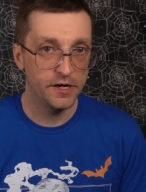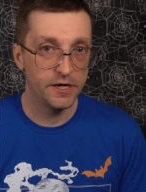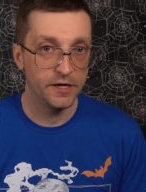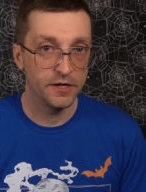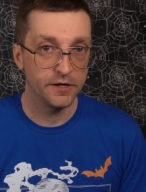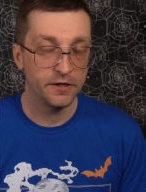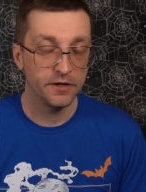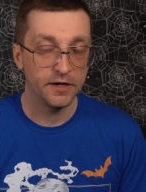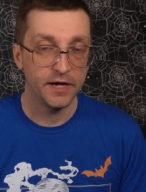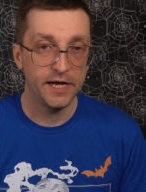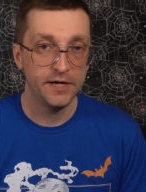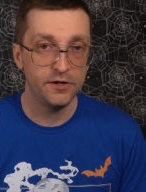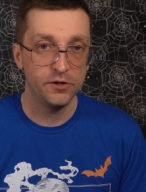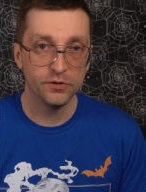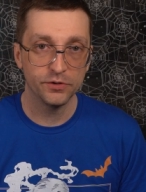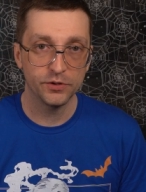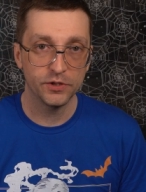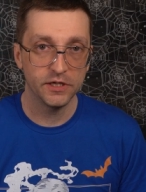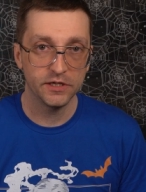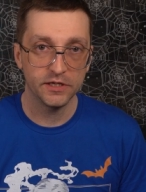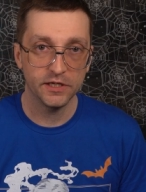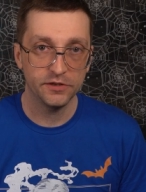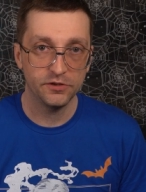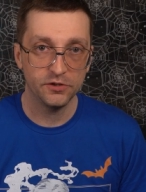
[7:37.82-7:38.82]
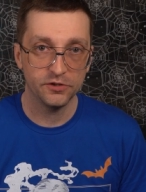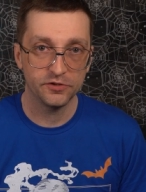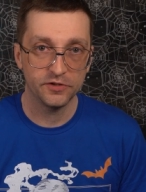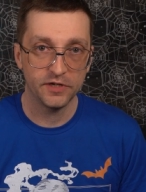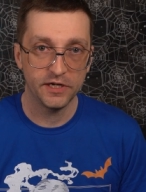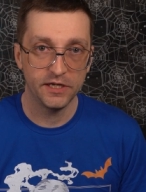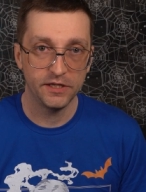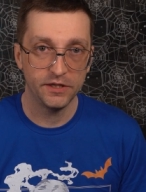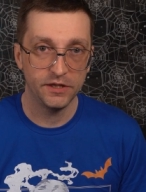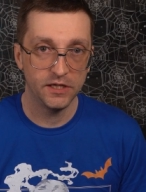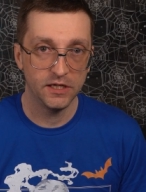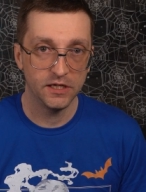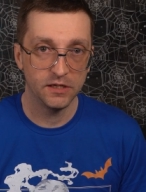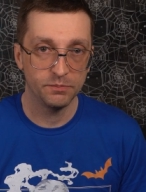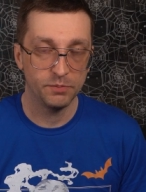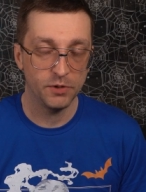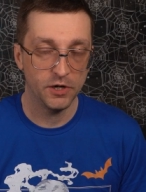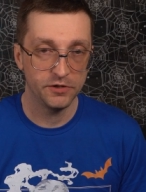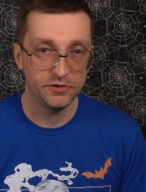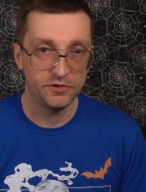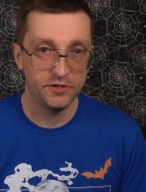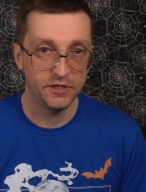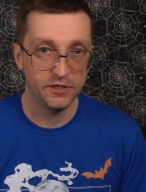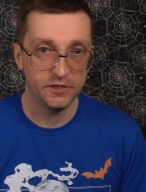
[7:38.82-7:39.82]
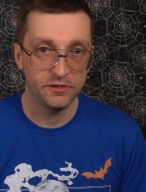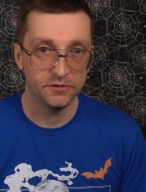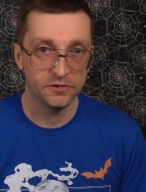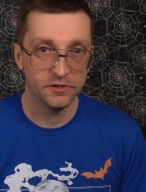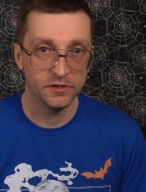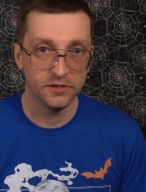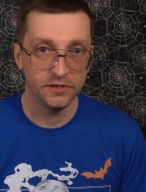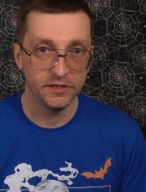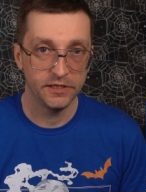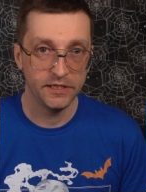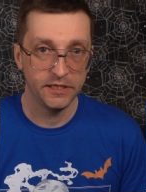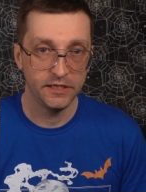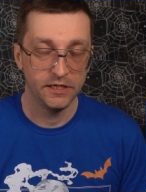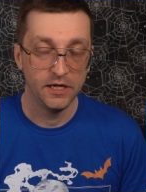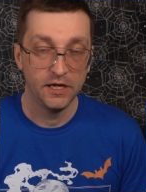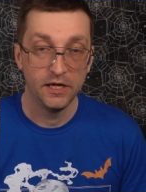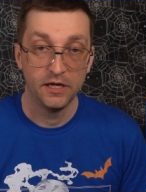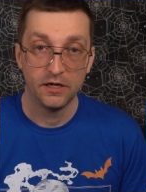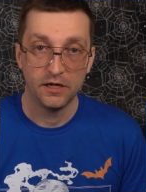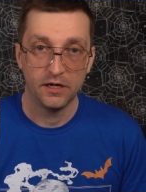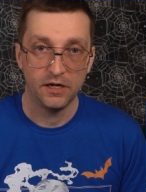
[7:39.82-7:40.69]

here, I don't think that there's anything particularly